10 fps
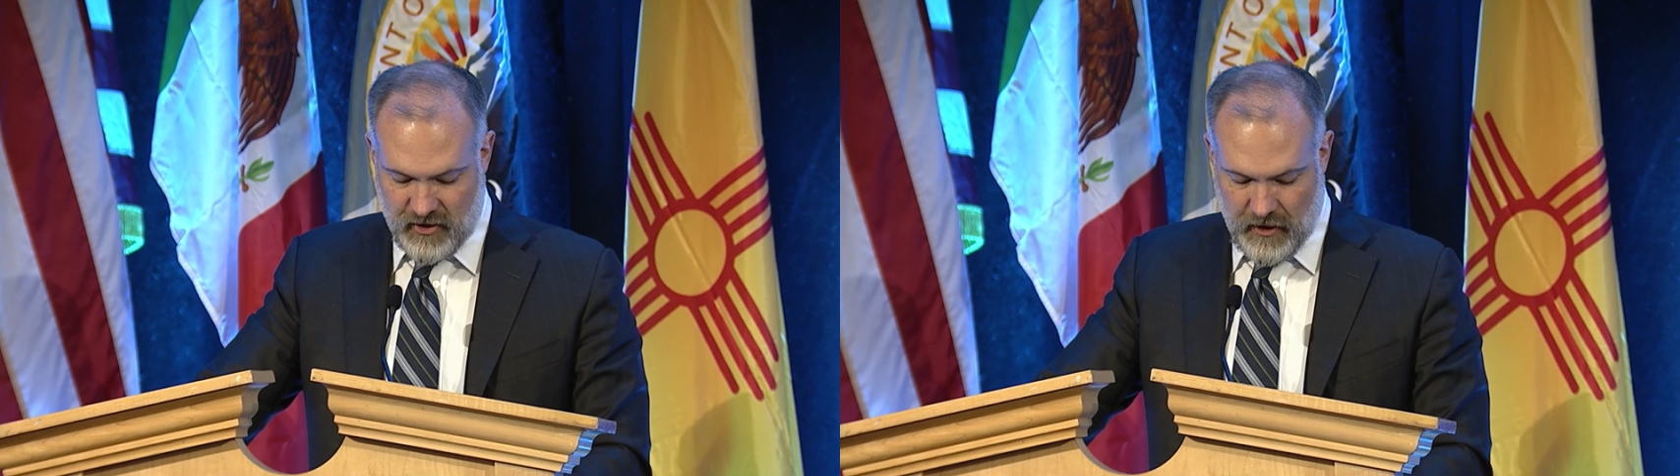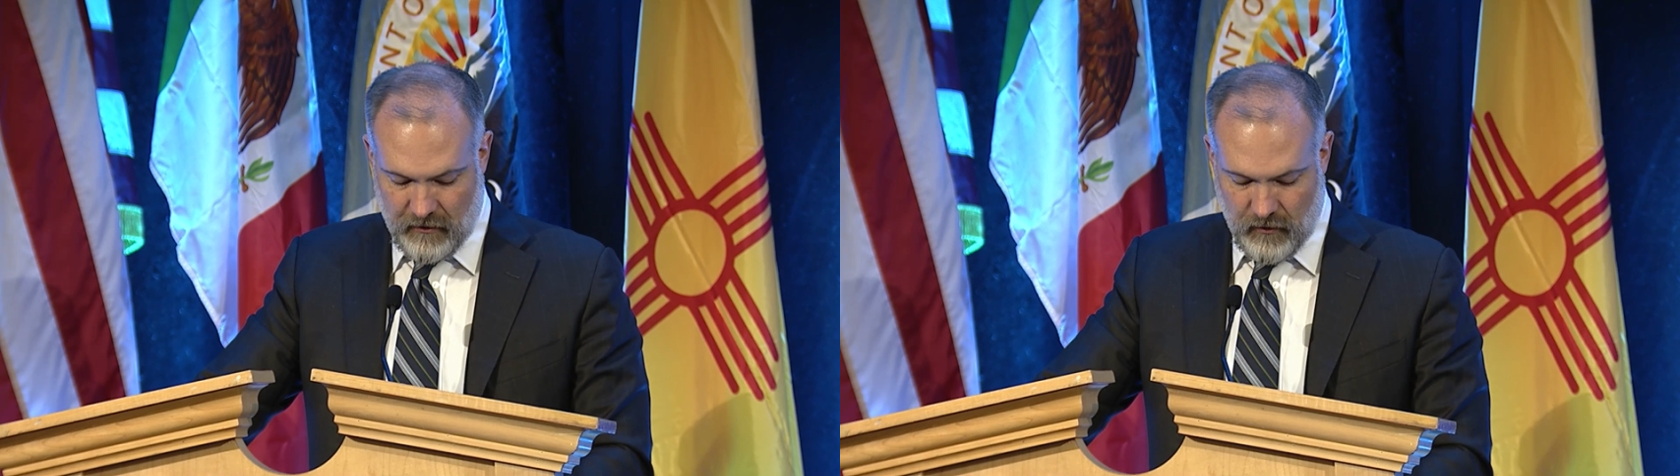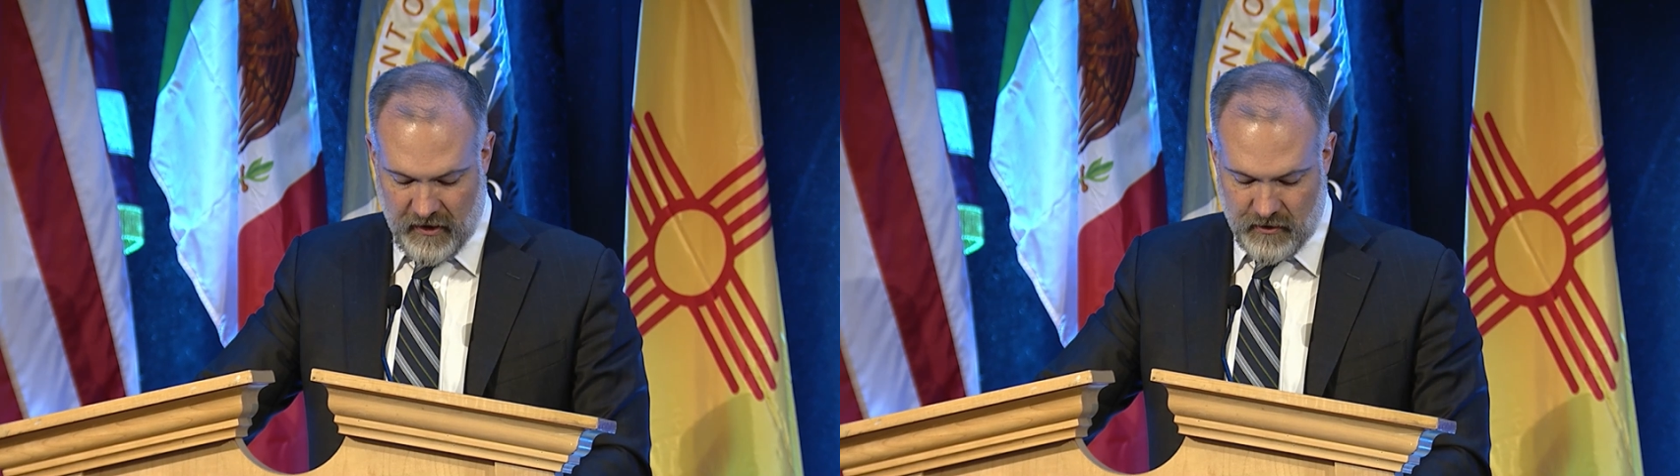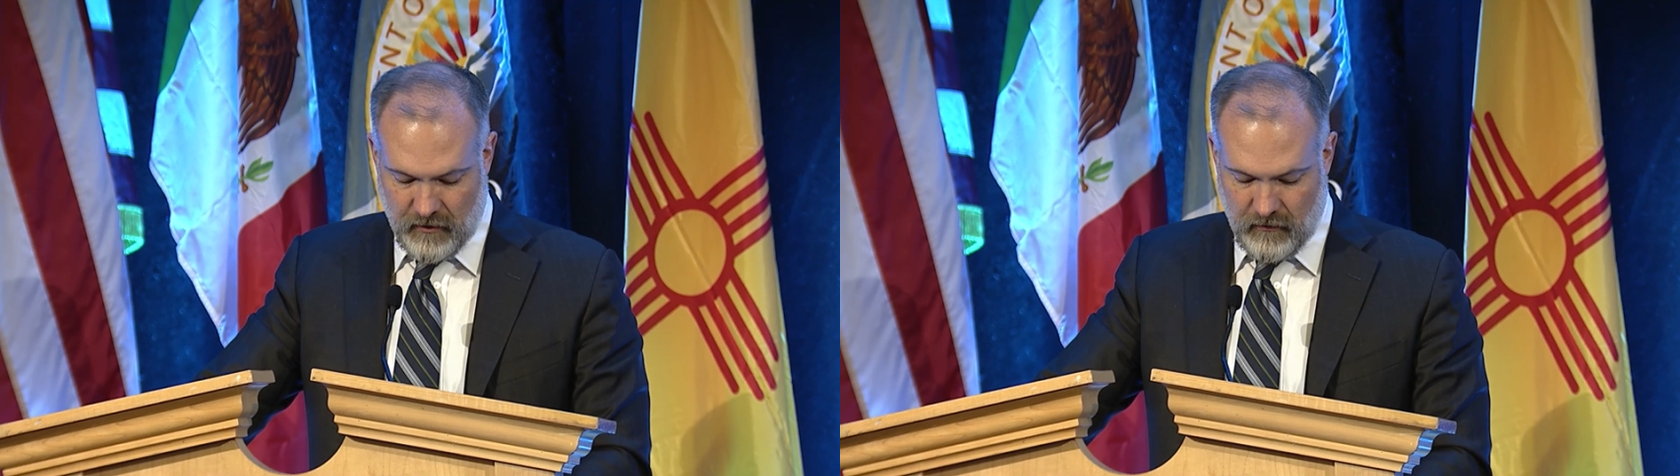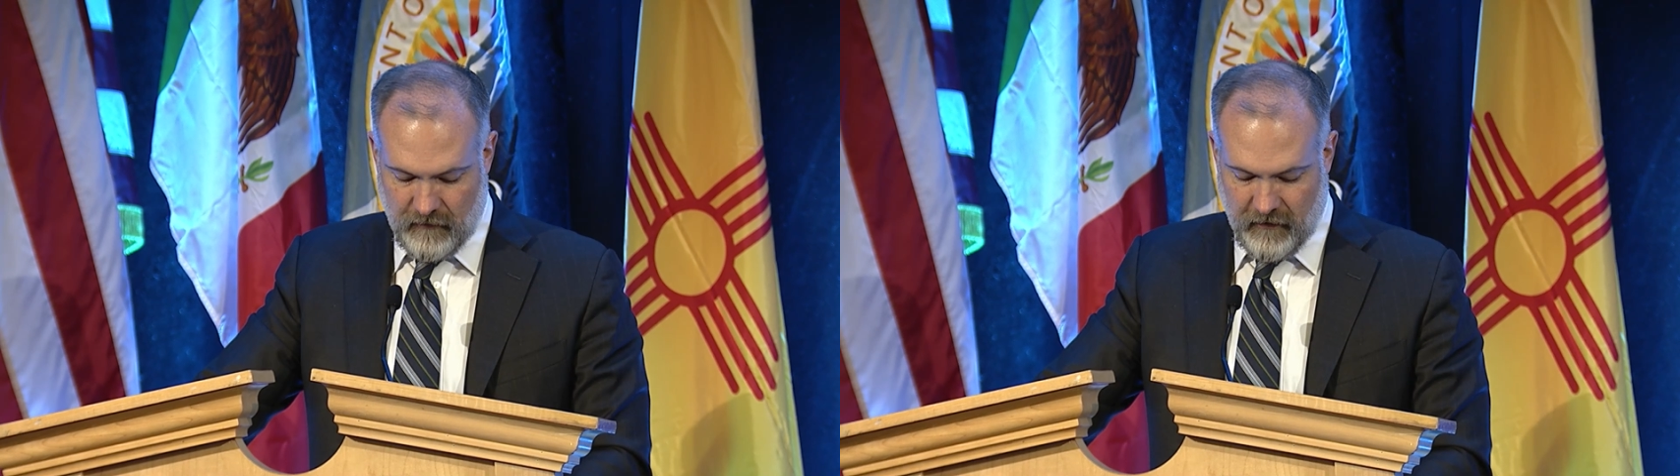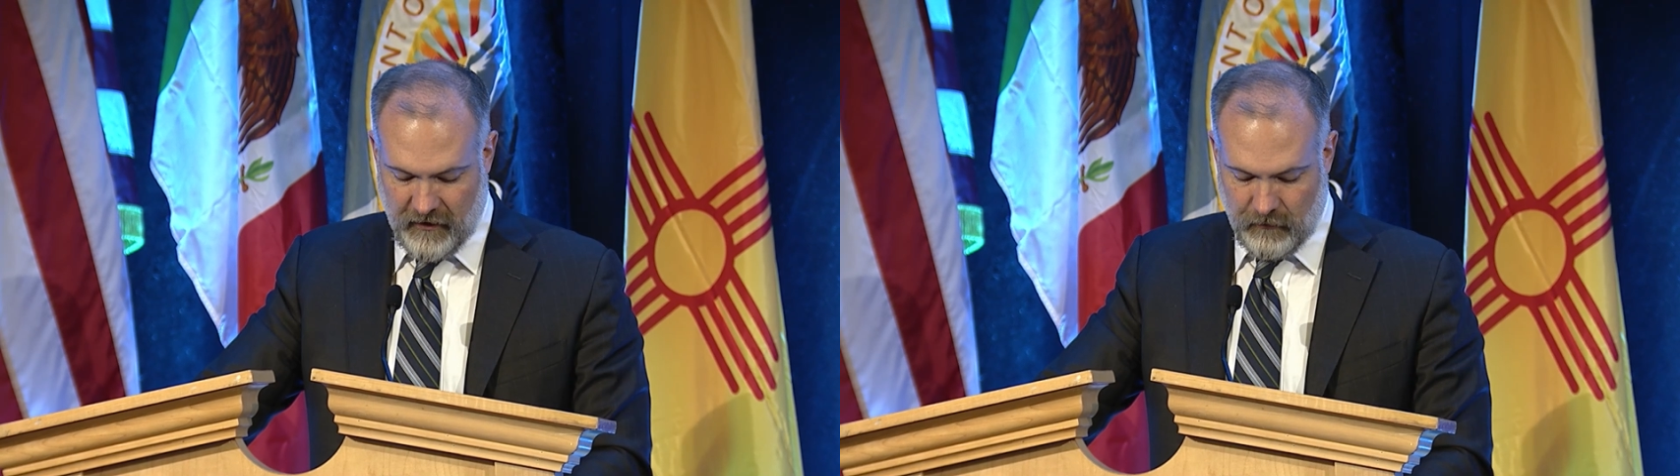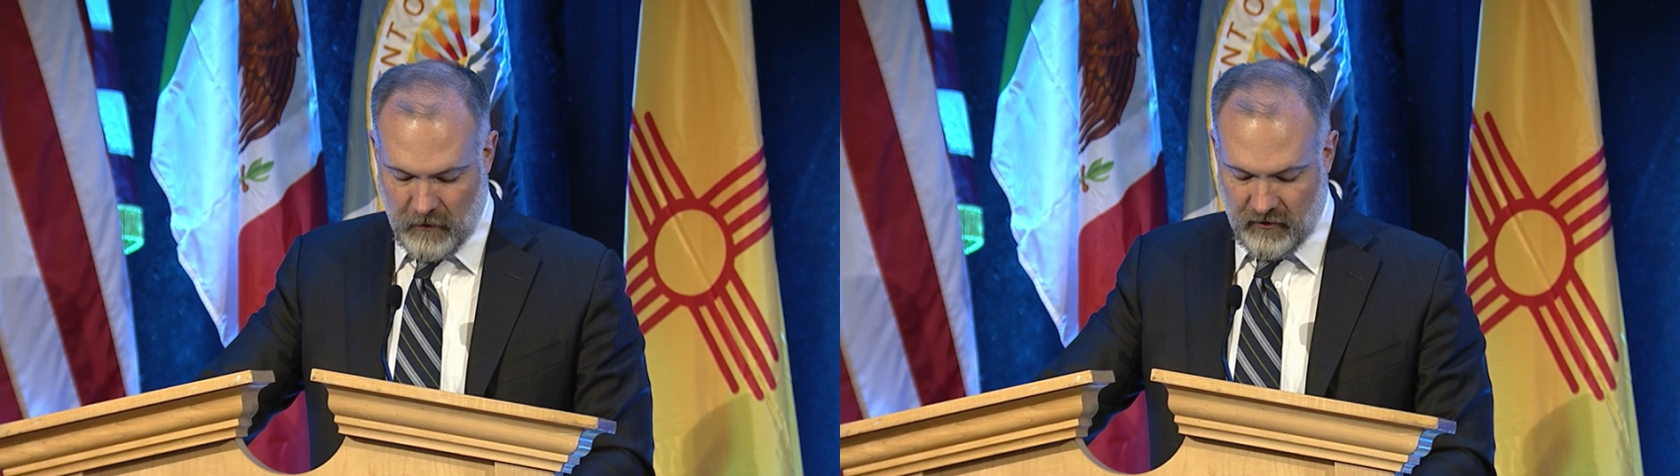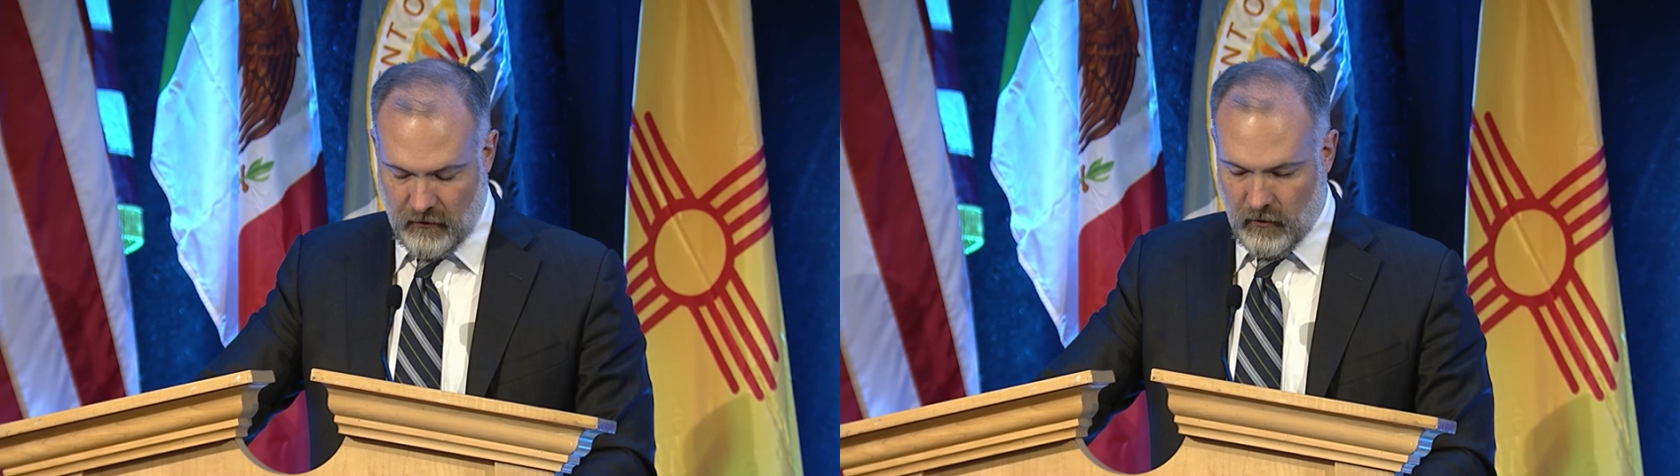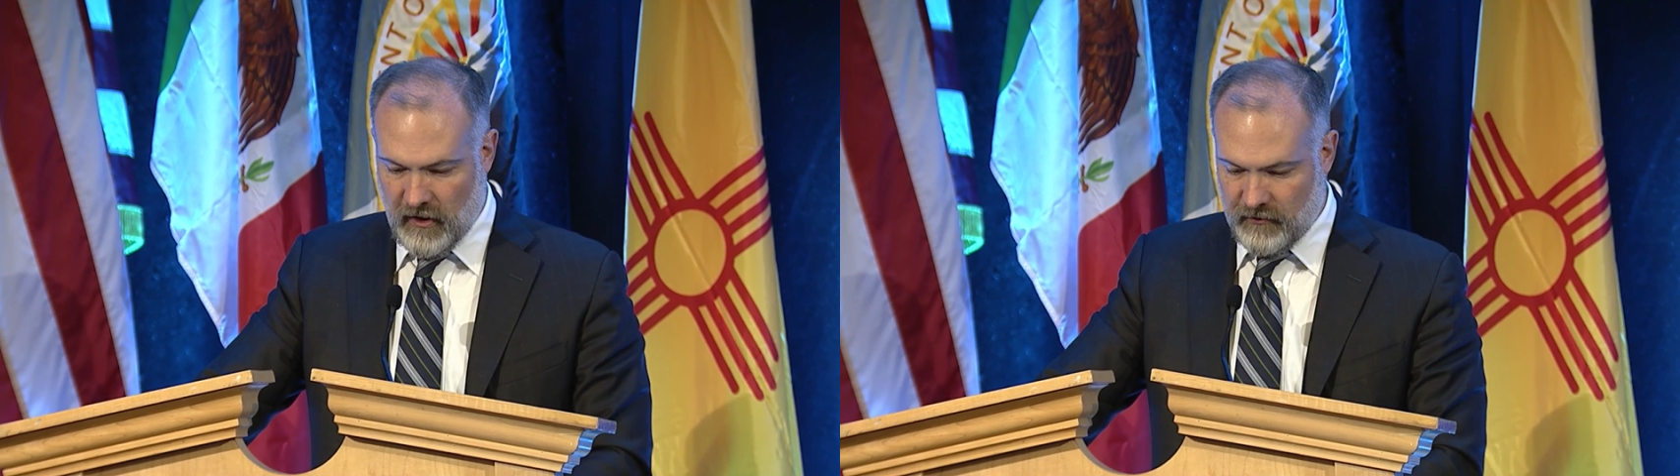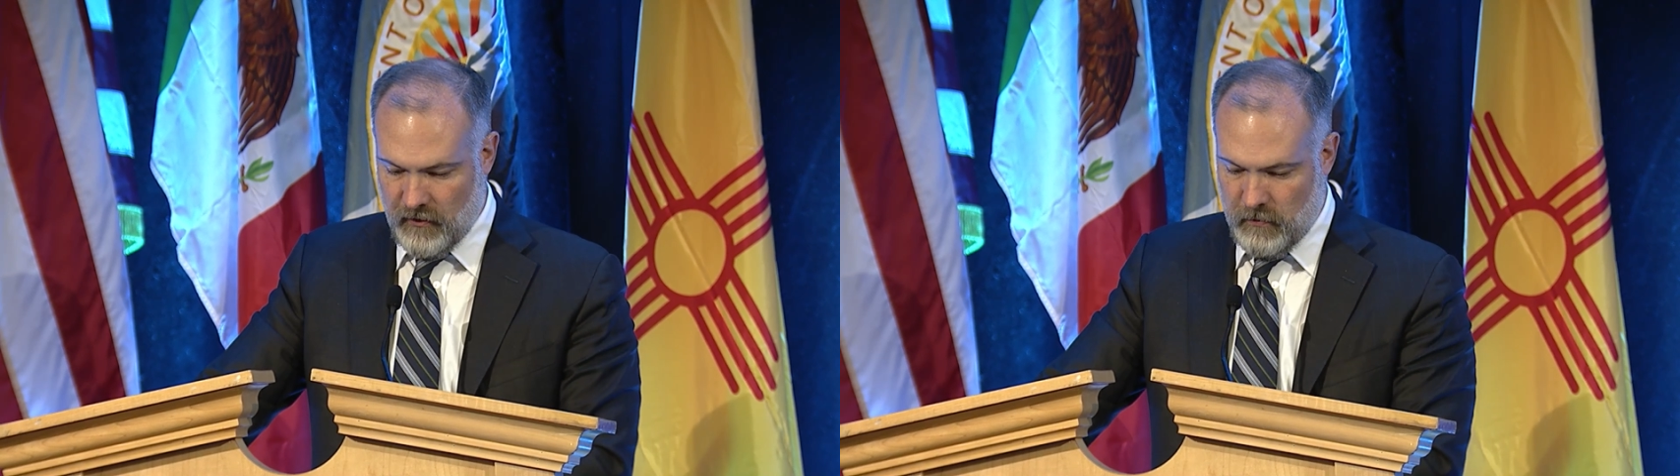generational investments across the